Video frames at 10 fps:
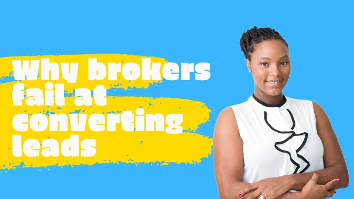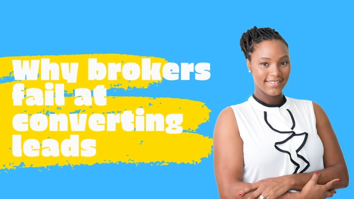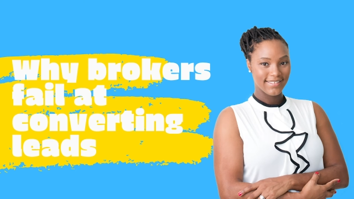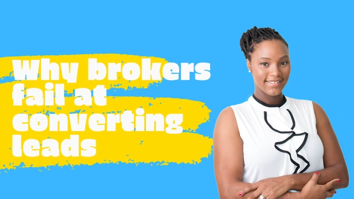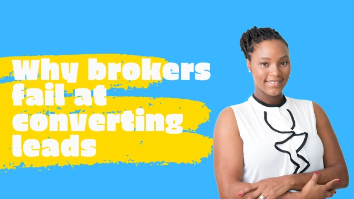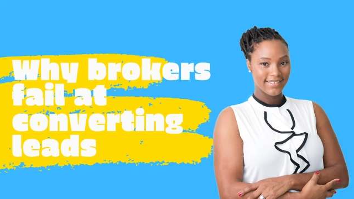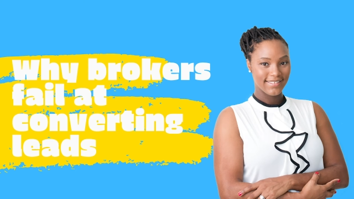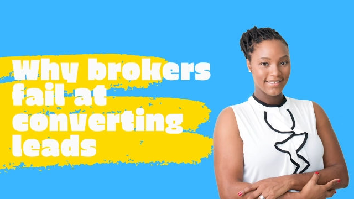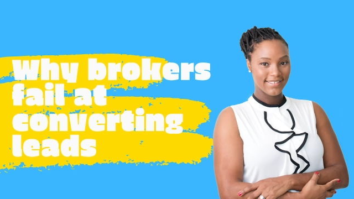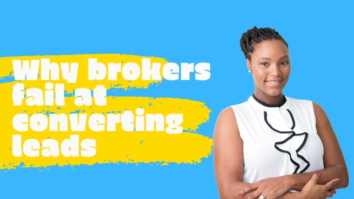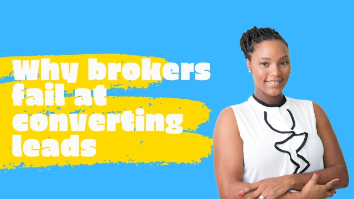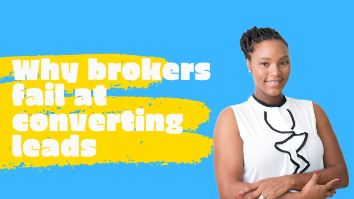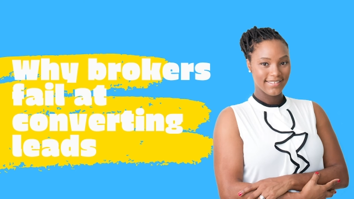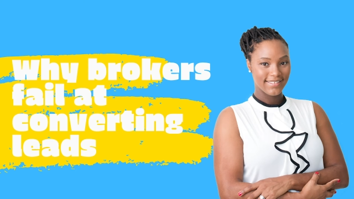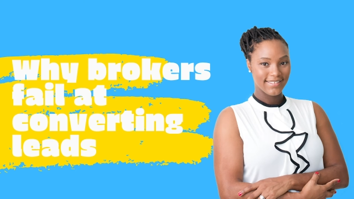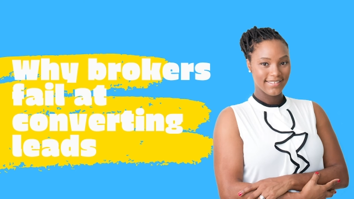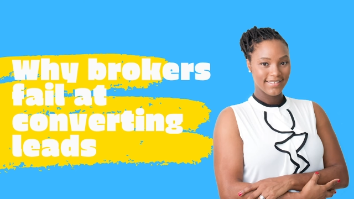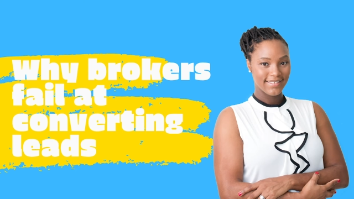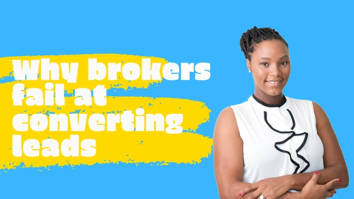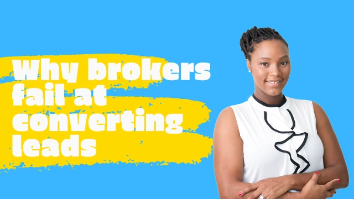
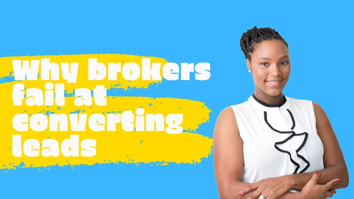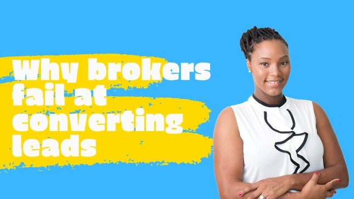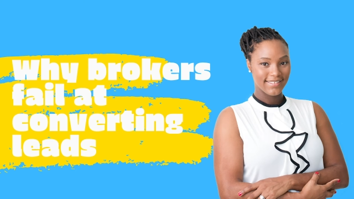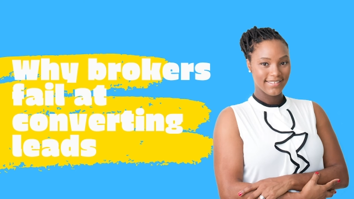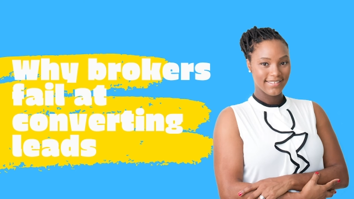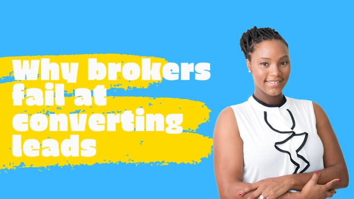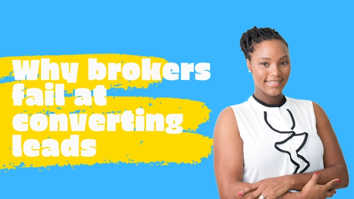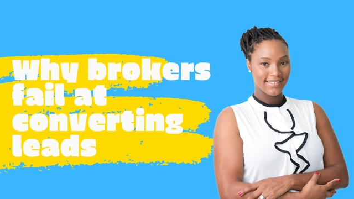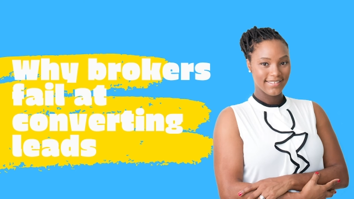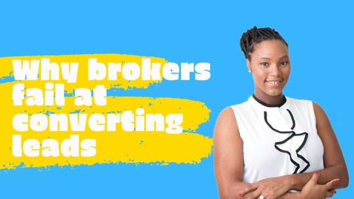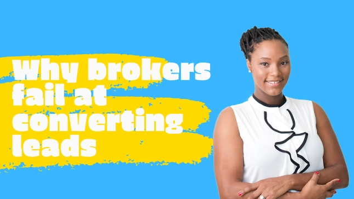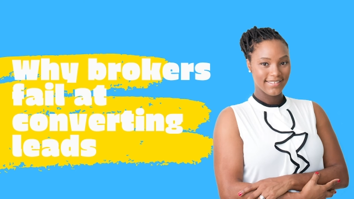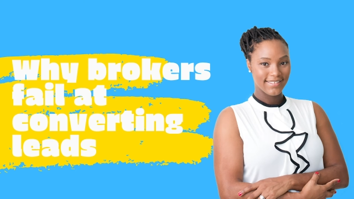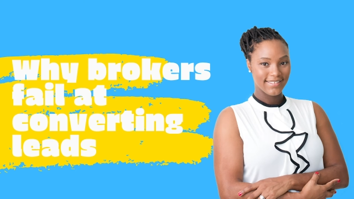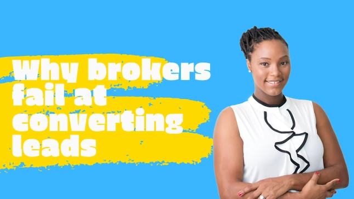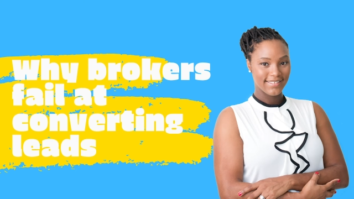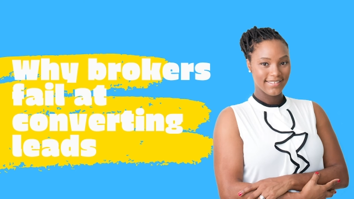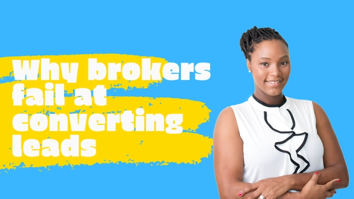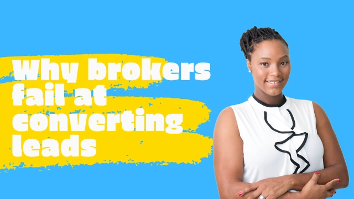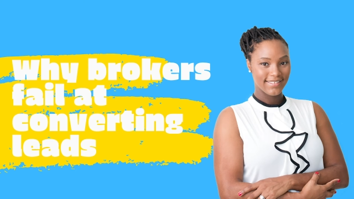
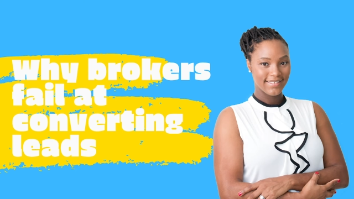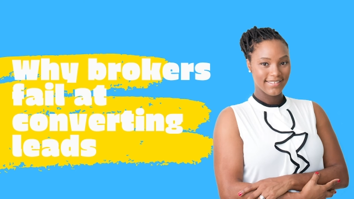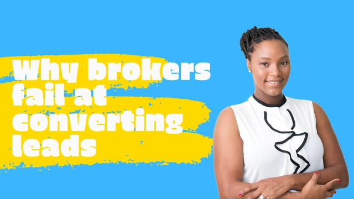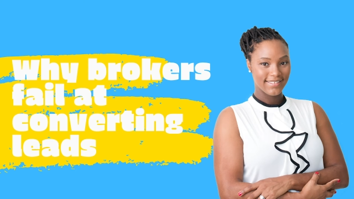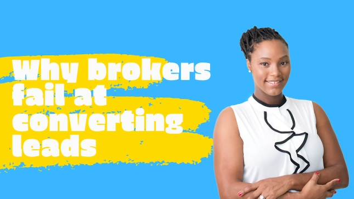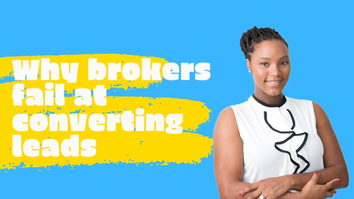[no speech]